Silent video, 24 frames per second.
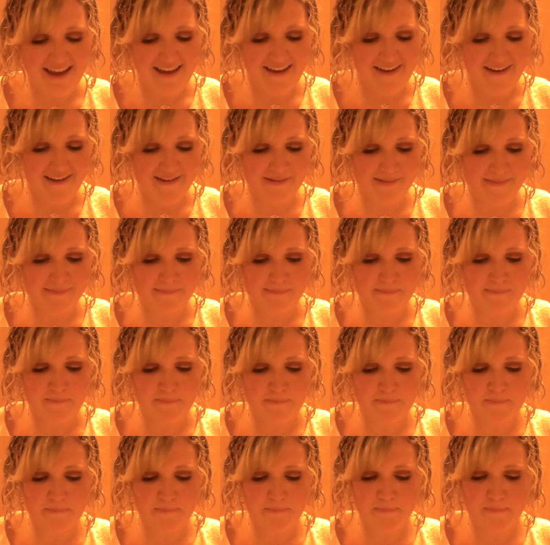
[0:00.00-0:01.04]
Um,
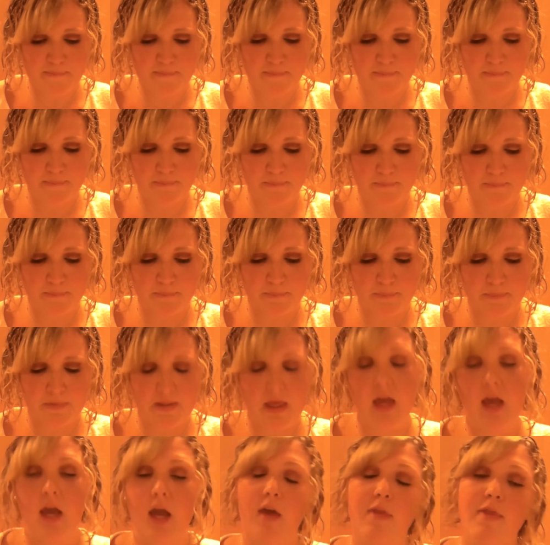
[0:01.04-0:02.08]

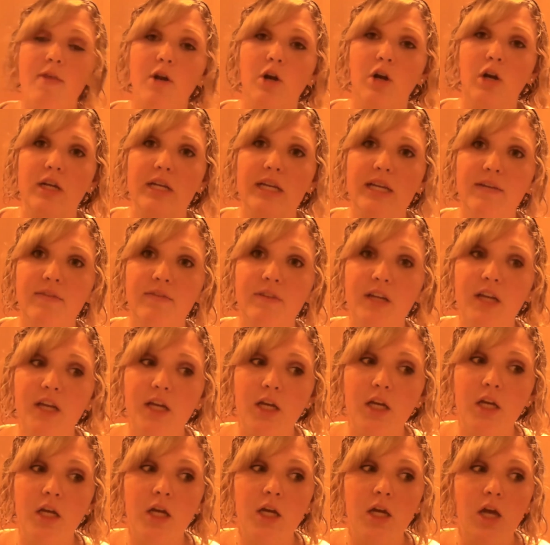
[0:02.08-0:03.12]
and then our
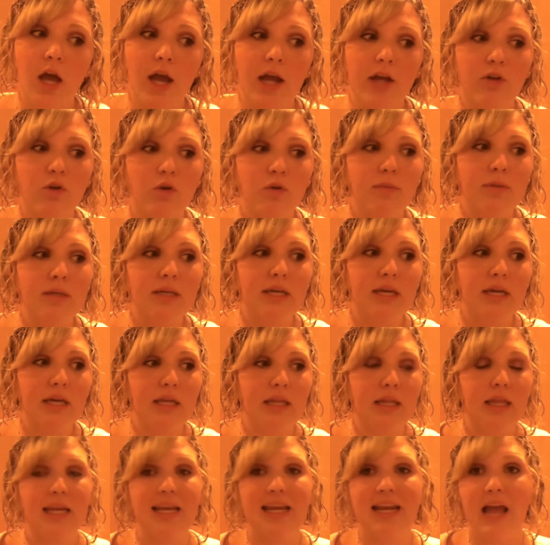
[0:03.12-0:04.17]
evening, I normally
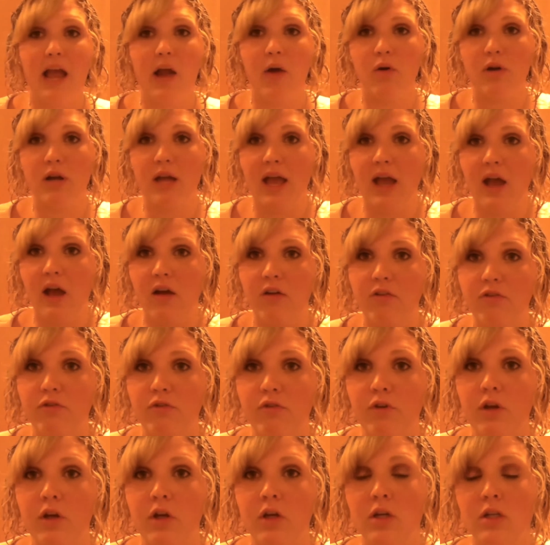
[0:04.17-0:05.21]
get like an hour and a
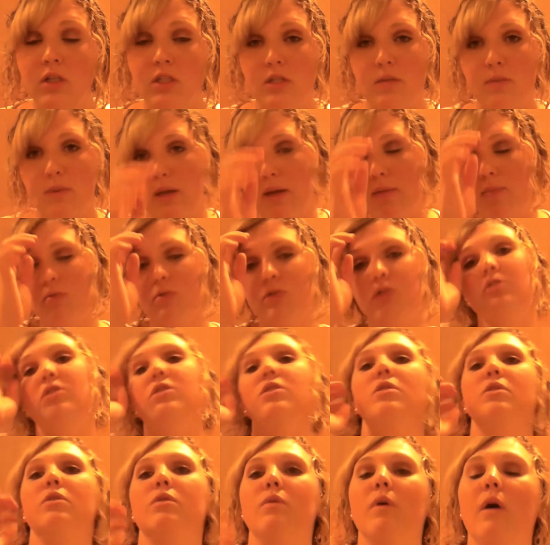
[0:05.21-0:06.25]
half to be able
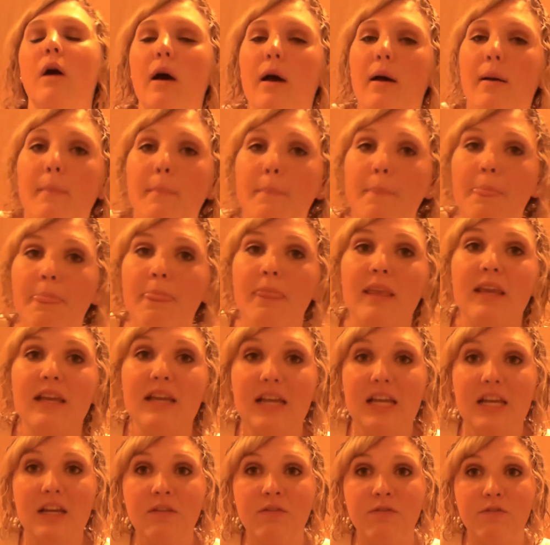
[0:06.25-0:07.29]
to um,
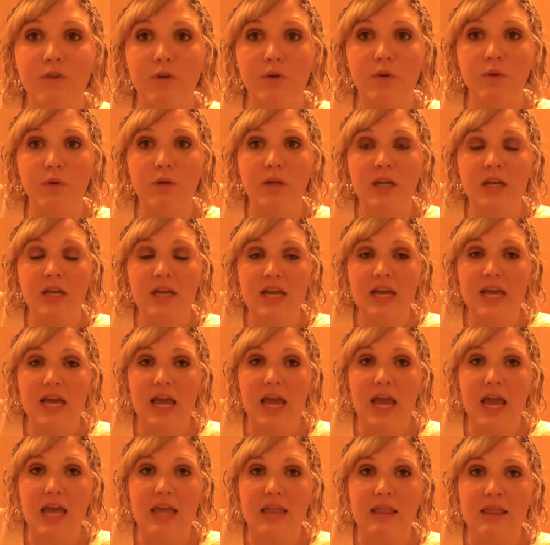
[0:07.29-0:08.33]
eat food
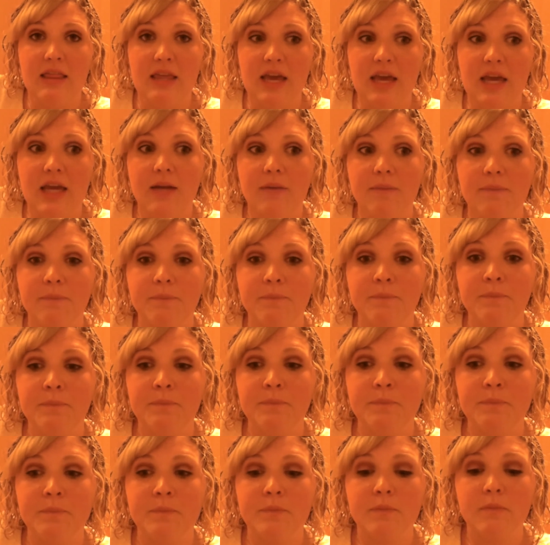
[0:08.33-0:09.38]
and then
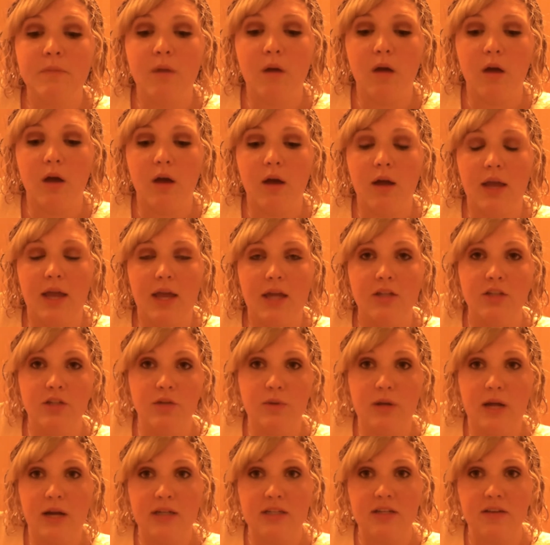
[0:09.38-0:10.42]
uh, head to
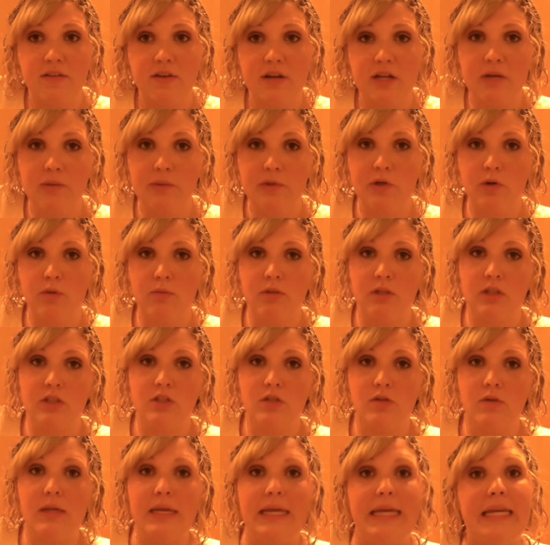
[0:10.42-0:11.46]
an activity we normally
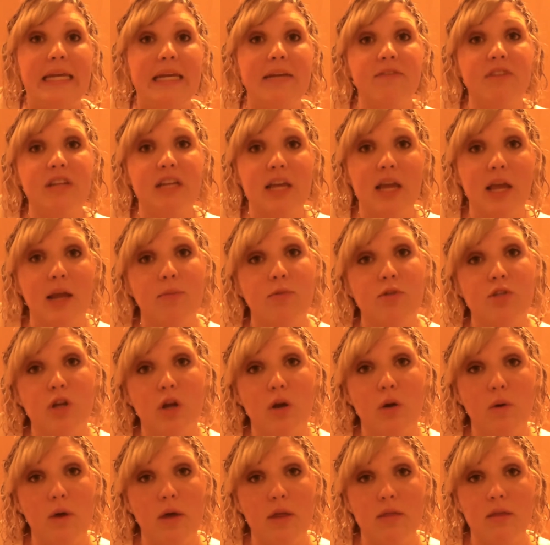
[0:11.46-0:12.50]
do, like an evening game
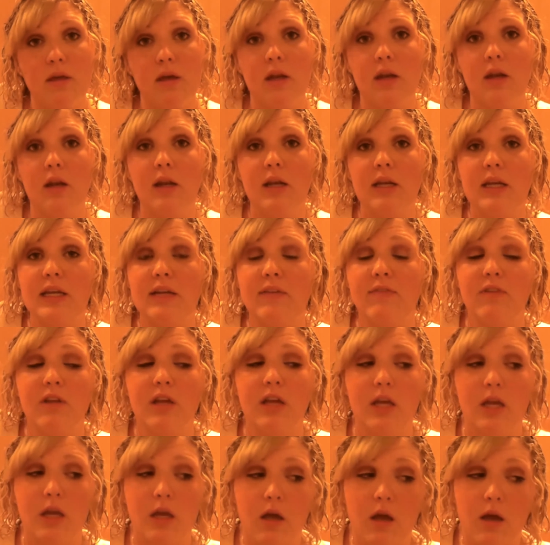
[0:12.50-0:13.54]
show, and then an
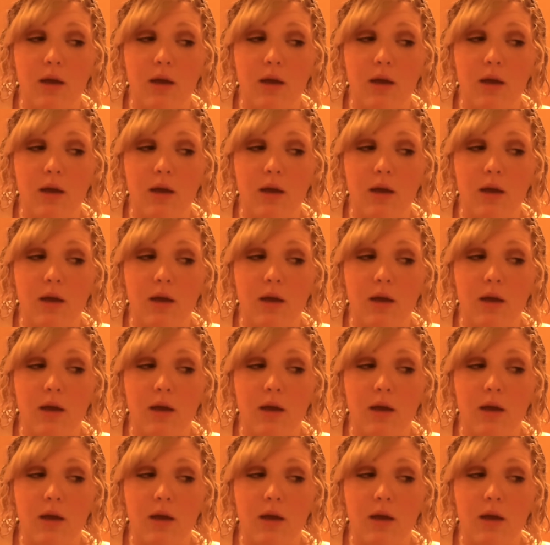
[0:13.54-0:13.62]
evening